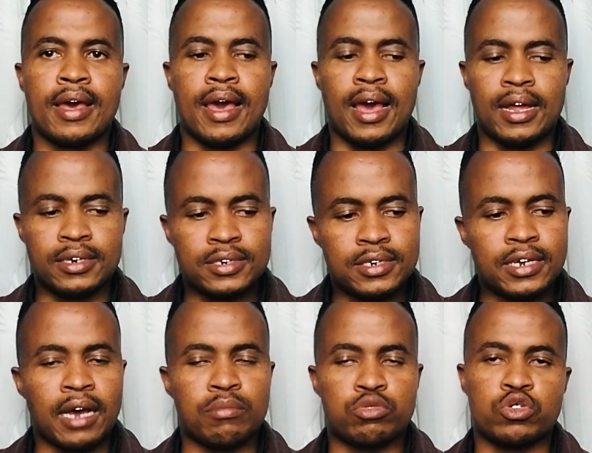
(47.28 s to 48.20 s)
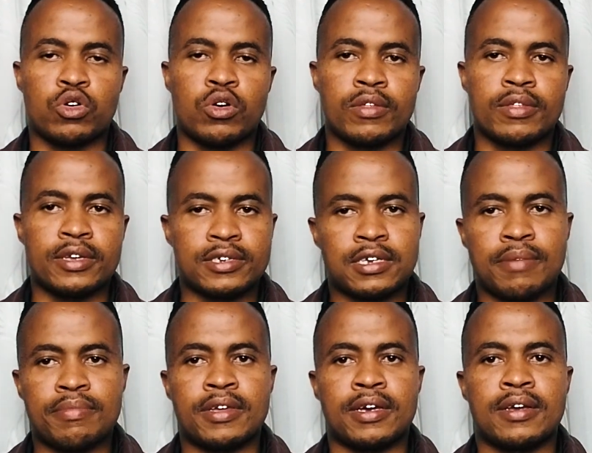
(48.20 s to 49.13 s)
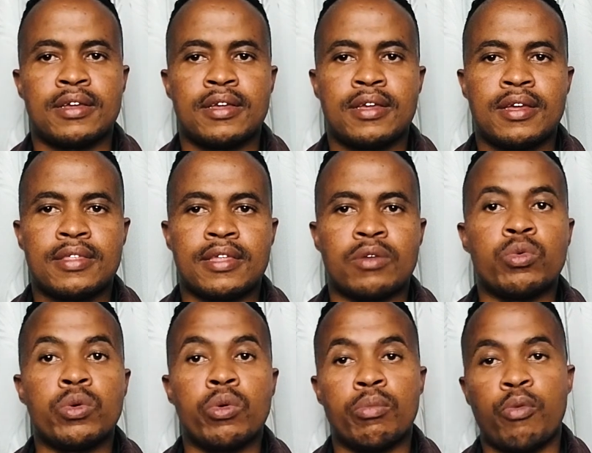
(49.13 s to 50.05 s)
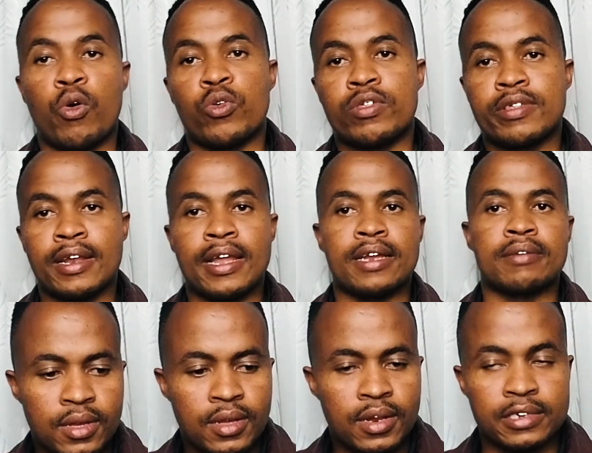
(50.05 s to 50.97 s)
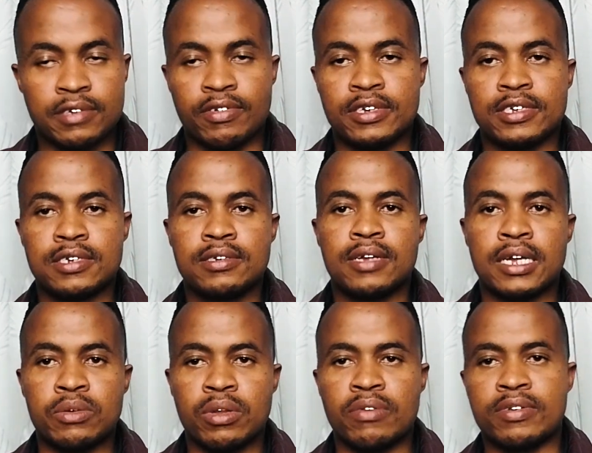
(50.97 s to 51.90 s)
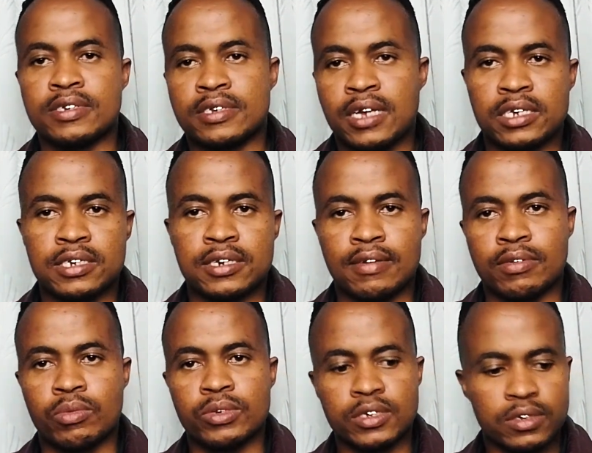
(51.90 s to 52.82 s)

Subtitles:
and I'm sure there's something that we will both learn. Let's have a listen and we'll have a discussion afterwards.